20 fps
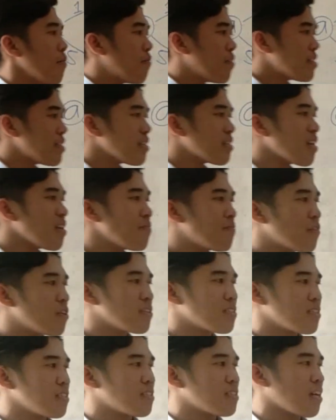visited
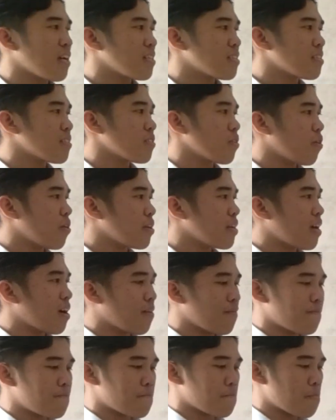vertices or
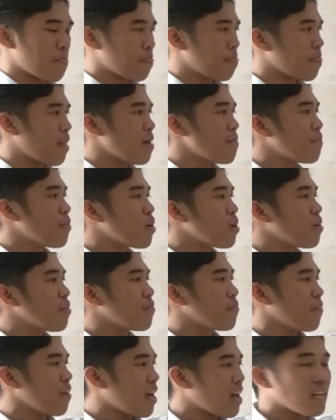the number
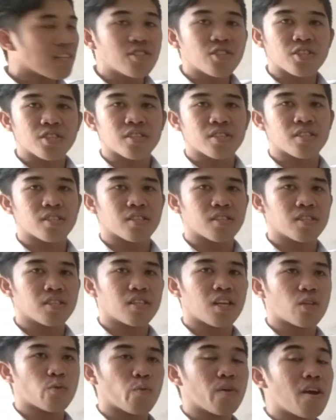of edge
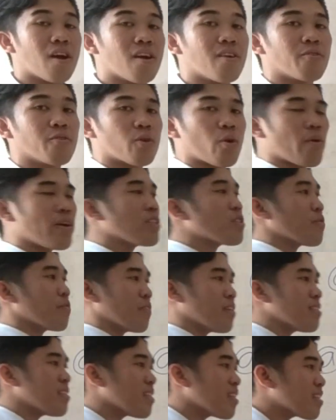that we are going to
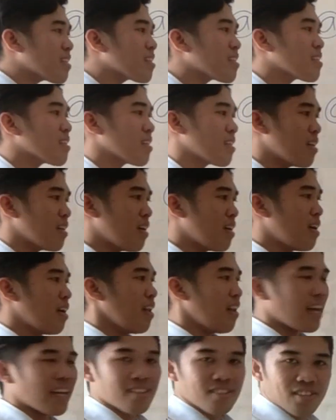visit
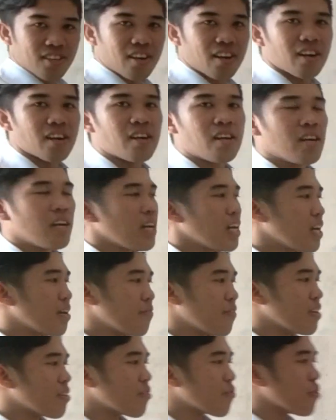later,
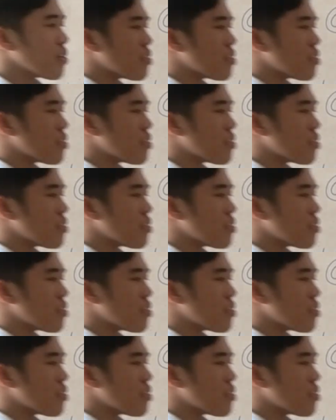if it